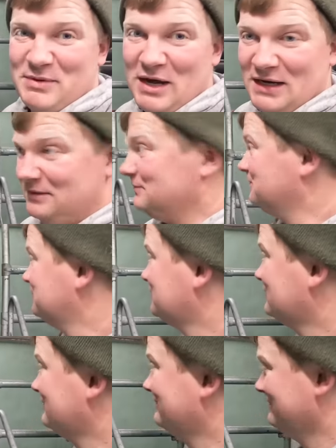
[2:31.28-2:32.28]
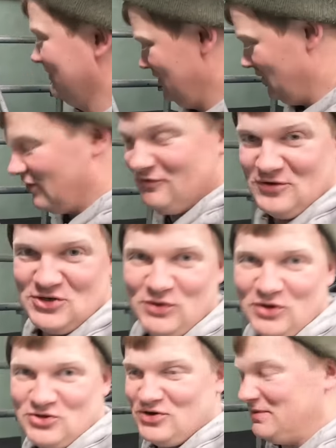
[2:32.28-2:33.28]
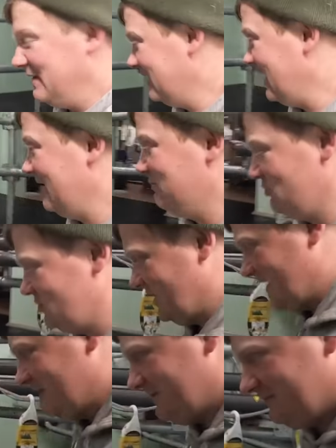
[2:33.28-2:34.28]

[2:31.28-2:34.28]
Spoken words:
back. Hopefully she won't trim any cables today.